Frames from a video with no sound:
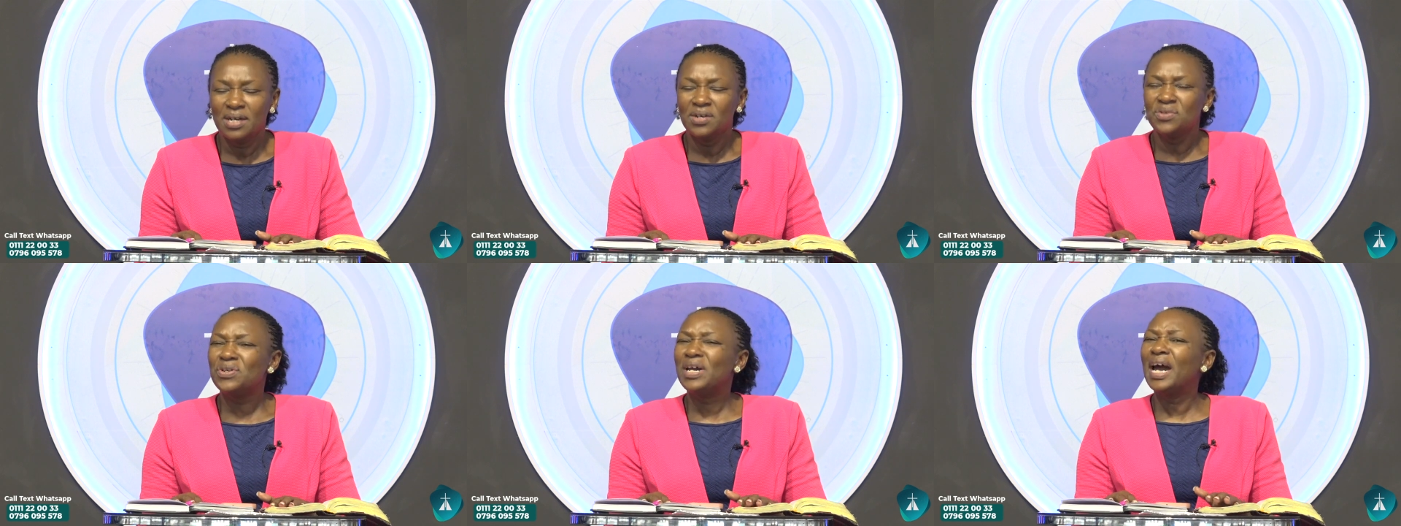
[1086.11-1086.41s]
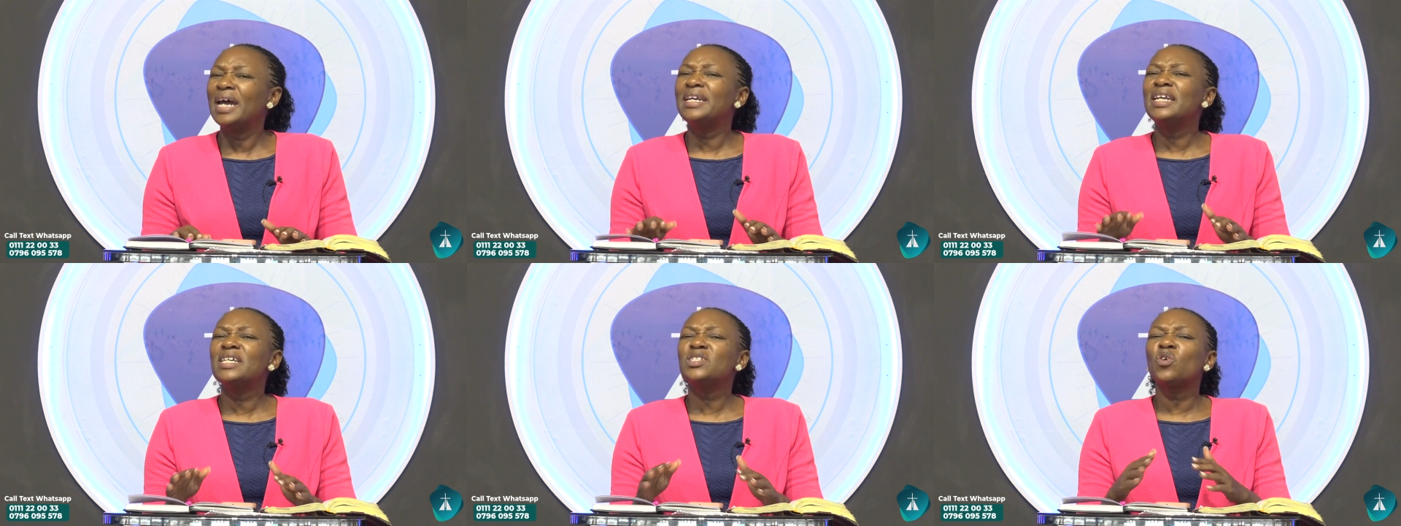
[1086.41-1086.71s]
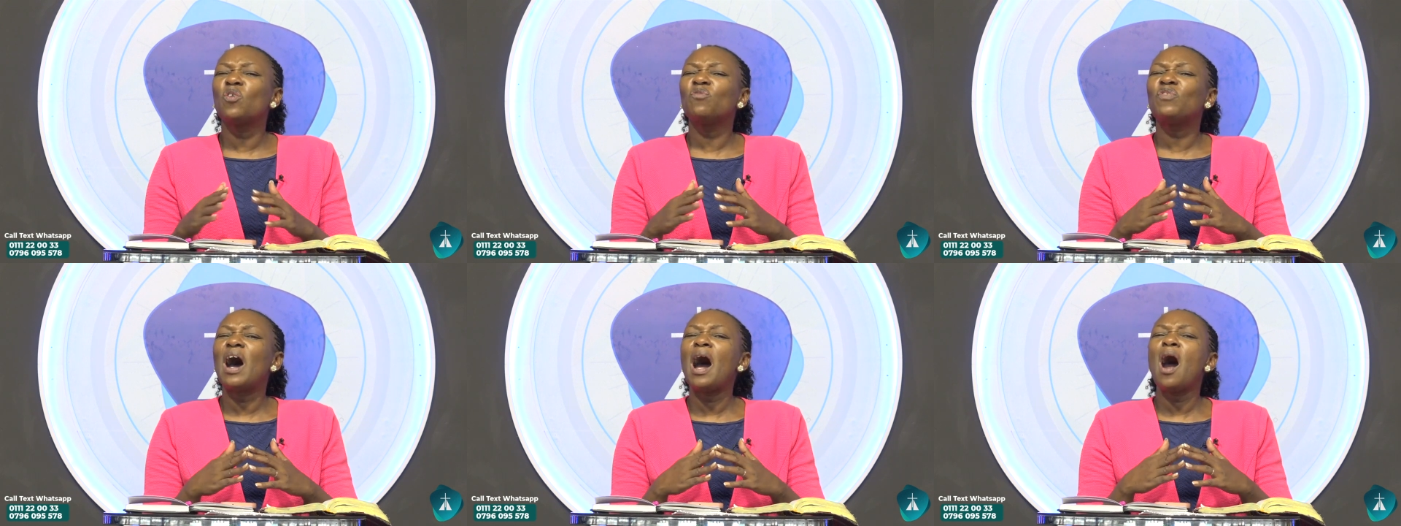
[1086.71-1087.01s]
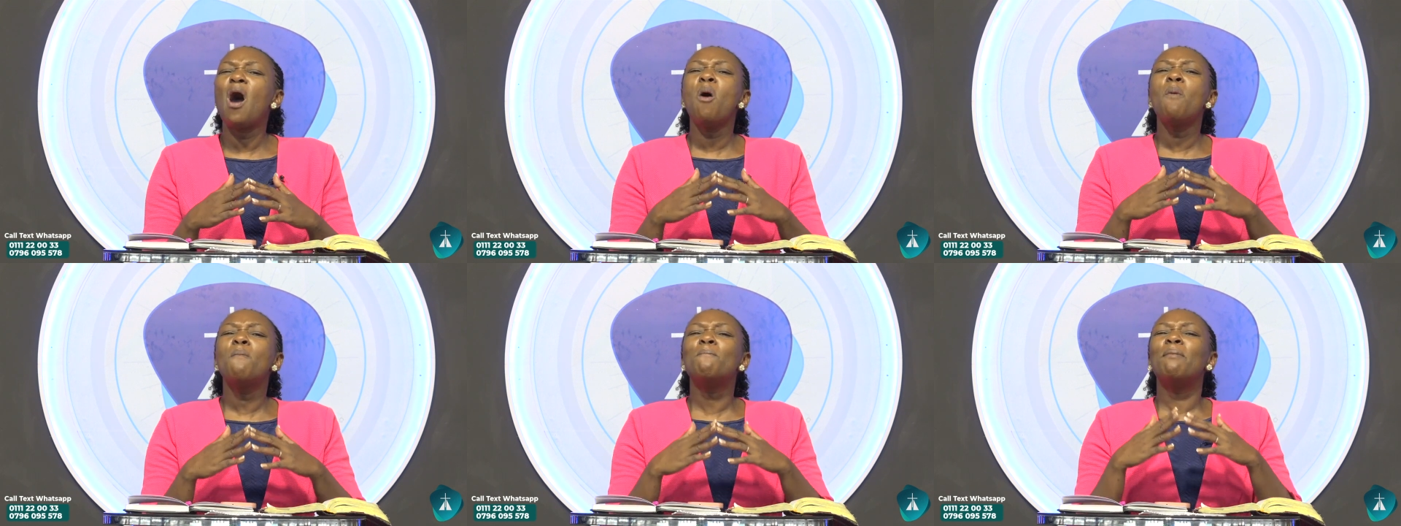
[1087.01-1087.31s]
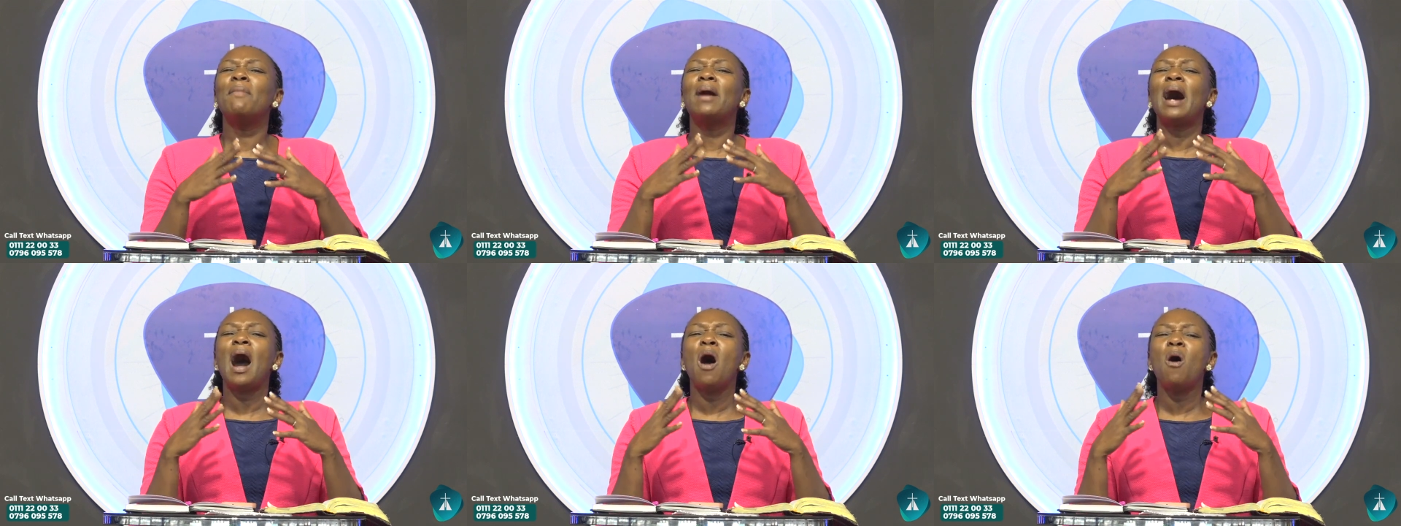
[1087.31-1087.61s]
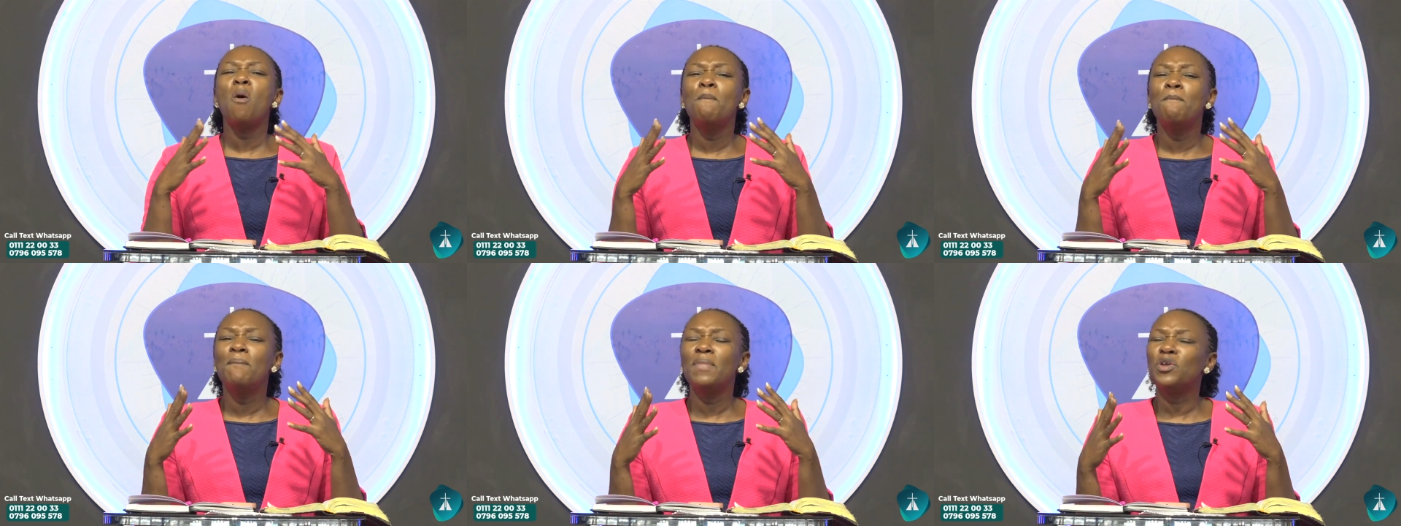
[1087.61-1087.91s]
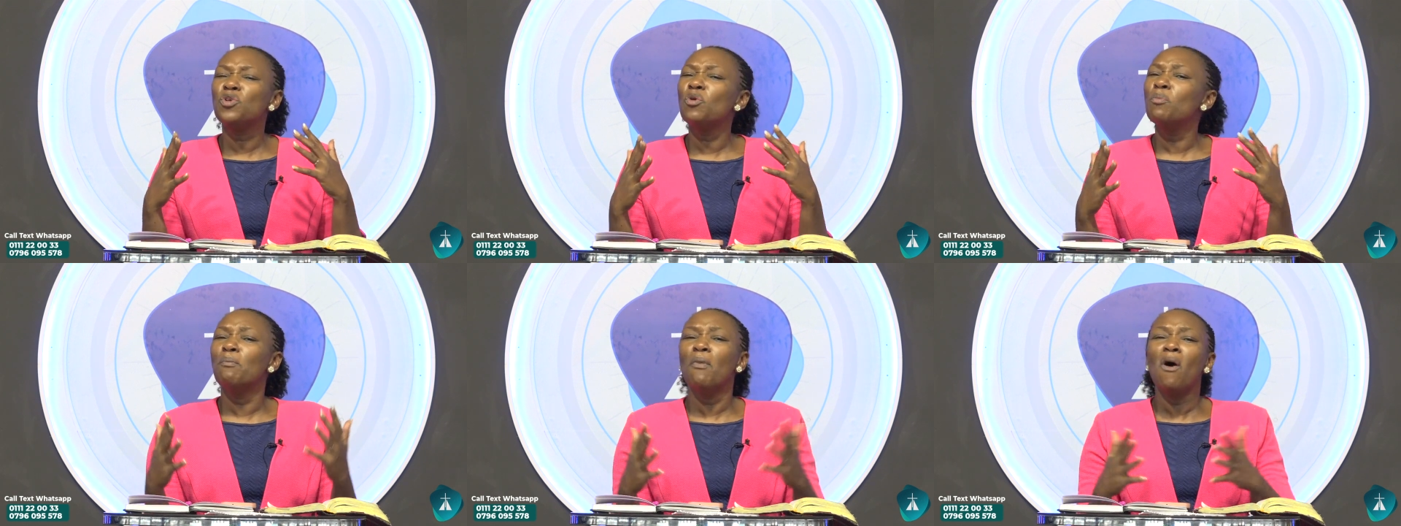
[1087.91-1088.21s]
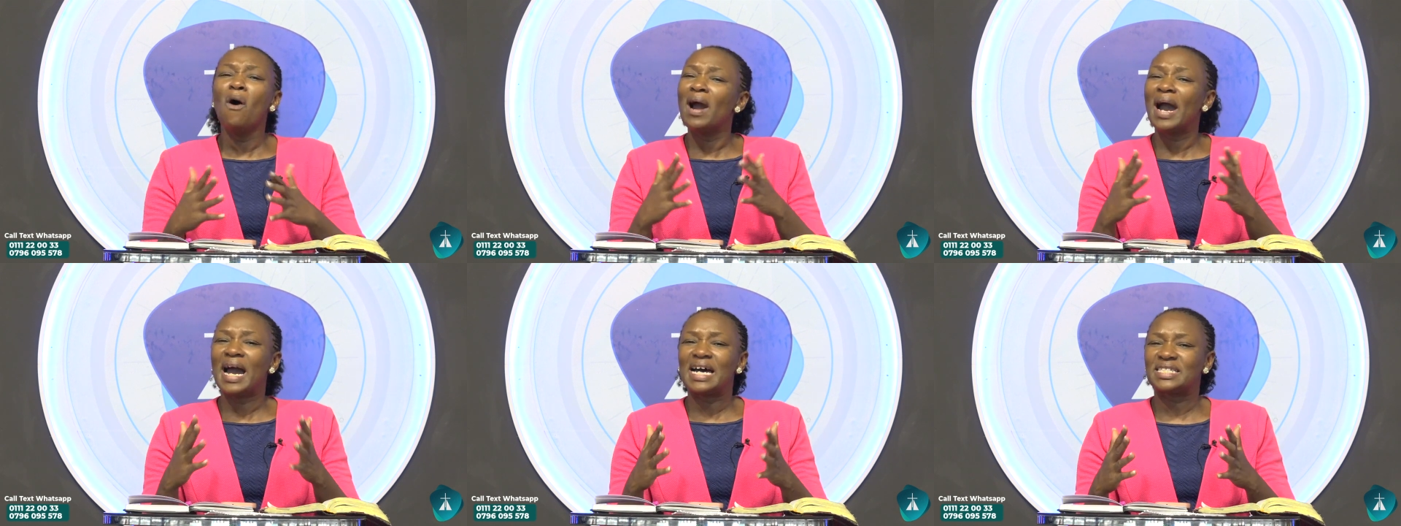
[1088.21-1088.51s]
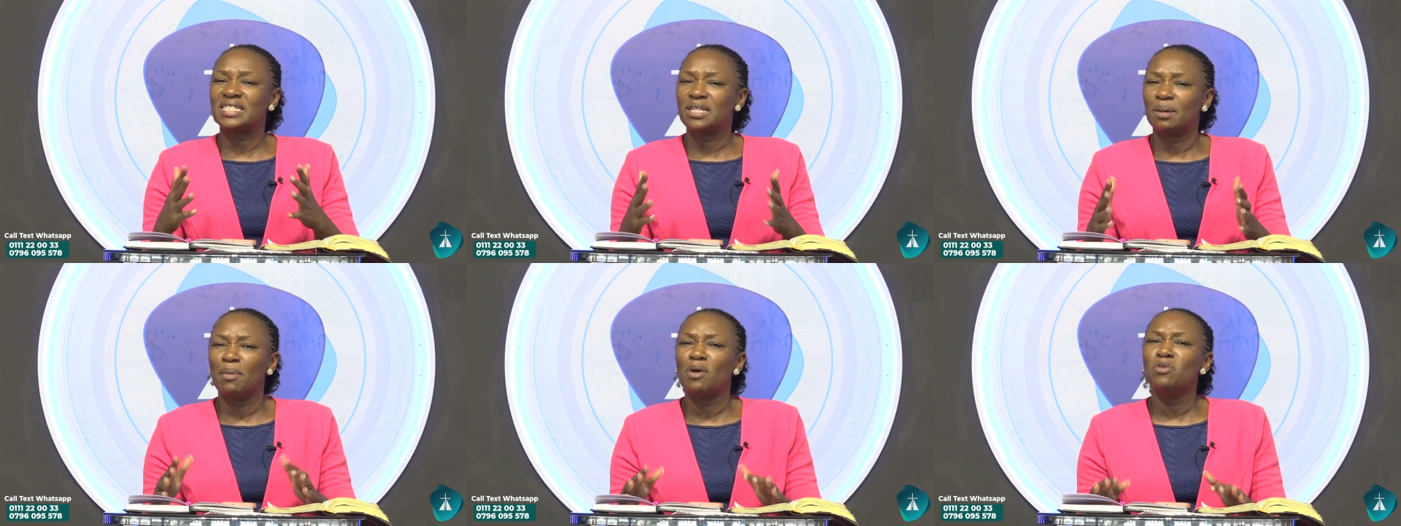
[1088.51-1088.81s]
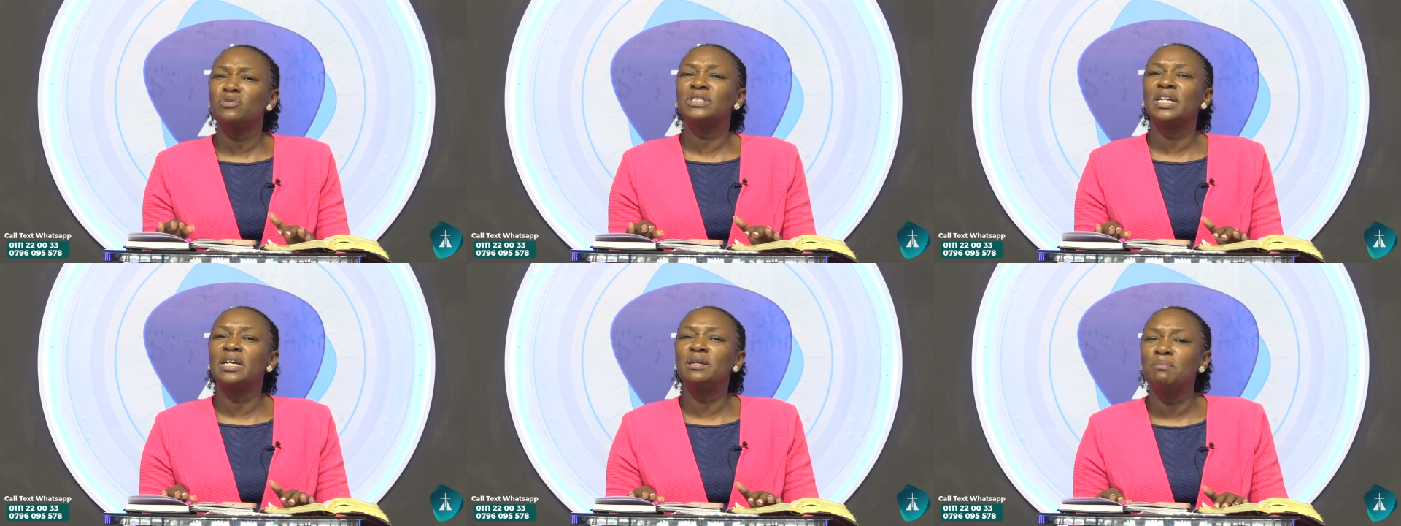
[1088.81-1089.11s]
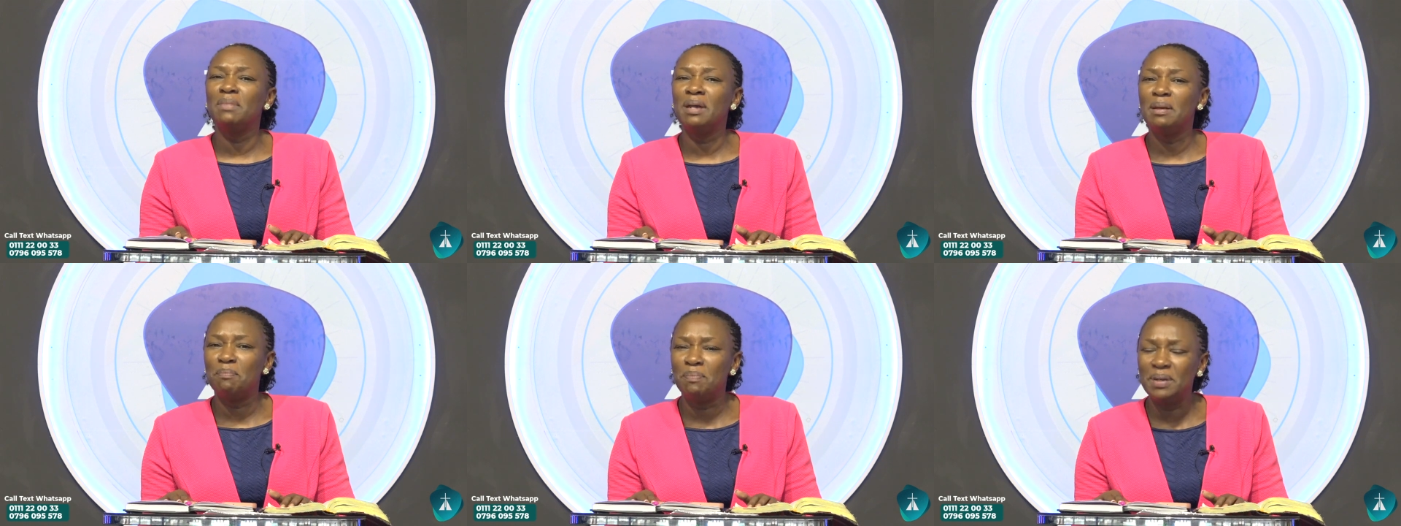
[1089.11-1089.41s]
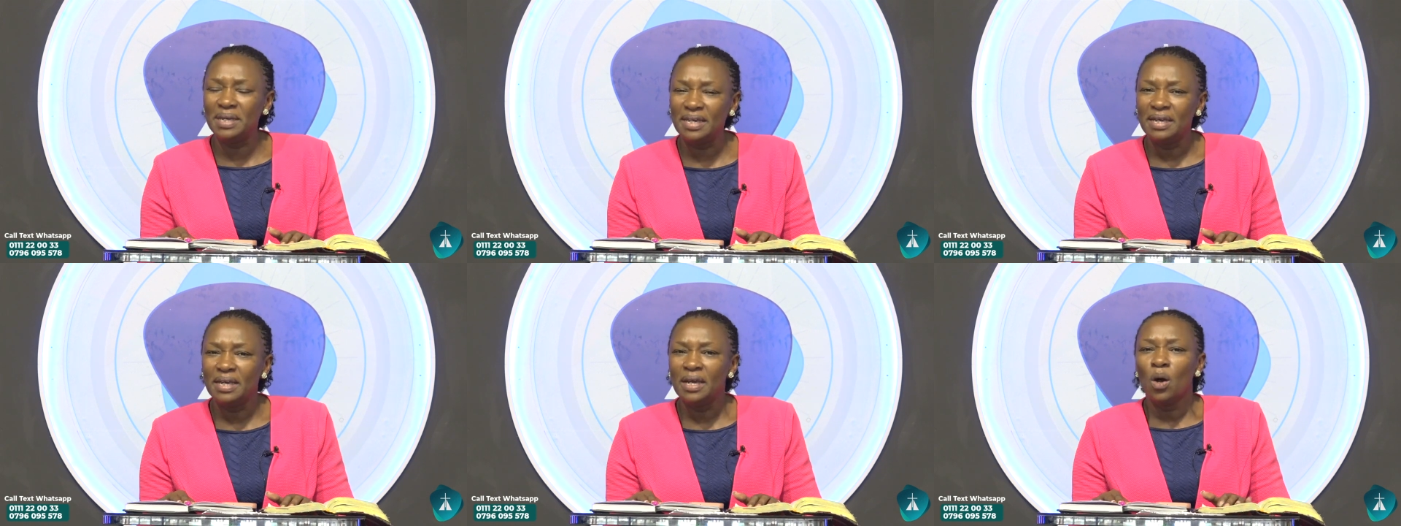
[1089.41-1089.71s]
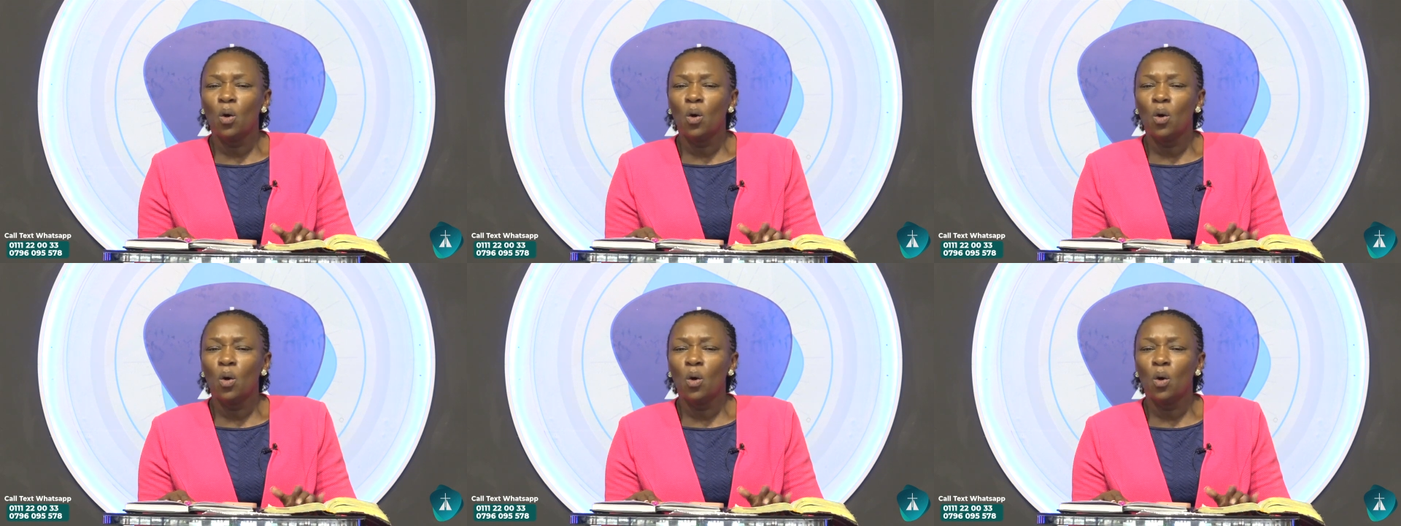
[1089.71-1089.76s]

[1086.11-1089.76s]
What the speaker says: Regardless of how humongous the mountain may be,